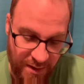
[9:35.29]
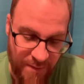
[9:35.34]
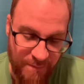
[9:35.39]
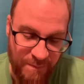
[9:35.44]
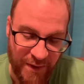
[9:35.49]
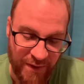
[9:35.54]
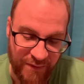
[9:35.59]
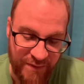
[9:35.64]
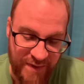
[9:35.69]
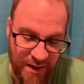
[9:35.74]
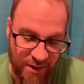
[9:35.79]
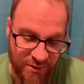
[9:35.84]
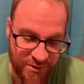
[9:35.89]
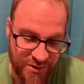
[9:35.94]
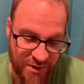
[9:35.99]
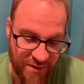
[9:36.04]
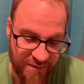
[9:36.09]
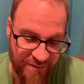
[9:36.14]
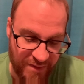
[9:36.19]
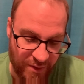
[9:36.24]
Build the
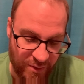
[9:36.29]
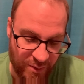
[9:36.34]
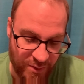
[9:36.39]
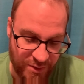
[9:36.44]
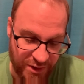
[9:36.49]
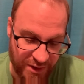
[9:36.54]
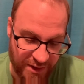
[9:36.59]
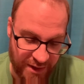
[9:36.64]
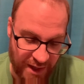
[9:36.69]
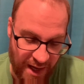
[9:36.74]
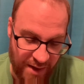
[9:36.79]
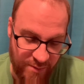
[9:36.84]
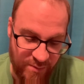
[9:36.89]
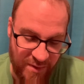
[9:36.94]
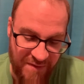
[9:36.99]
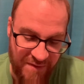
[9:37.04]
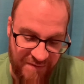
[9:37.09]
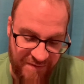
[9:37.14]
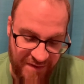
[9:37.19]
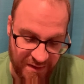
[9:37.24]
altar of the Lord your God
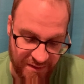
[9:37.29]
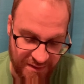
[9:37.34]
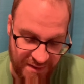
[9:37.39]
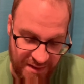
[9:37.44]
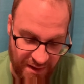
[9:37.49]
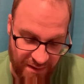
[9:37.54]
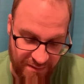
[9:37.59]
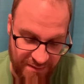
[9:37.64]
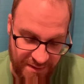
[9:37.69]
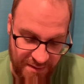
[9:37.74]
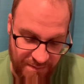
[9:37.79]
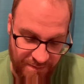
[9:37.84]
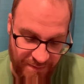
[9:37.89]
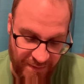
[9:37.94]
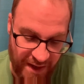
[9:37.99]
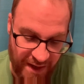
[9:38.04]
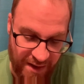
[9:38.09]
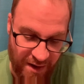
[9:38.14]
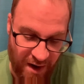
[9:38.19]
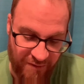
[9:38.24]
with field stones,
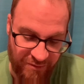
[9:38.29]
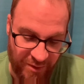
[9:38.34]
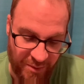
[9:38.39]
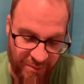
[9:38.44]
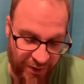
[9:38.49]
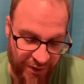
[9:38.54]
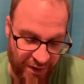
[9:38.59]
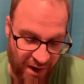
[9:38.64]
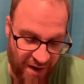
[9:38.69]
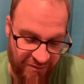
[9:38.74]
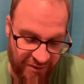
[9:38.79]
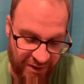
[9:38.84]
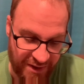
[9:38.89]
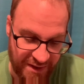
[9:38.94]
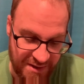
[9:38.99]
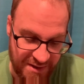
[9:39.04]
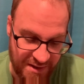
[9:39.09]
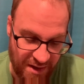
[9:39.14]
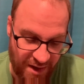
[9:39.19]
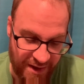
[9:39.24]
and offer burnt
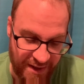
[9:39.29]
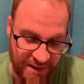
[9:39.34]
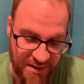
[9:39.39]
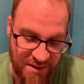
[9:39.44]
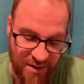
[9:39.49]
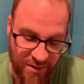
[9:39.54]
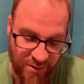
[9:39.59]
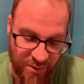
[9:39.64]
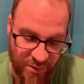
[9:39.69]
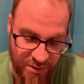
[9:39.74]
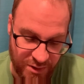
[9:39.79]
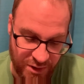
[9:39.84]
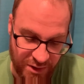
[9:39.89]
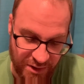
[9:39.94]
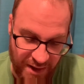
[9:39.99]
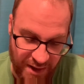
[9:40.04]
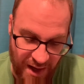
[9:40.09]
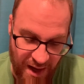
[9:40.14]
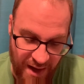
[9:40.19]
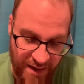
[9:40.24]
offerings on it to the Lord your
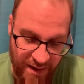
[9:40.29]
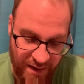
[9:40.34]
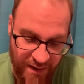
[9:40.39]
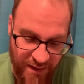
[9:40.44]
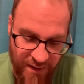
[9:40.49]
God.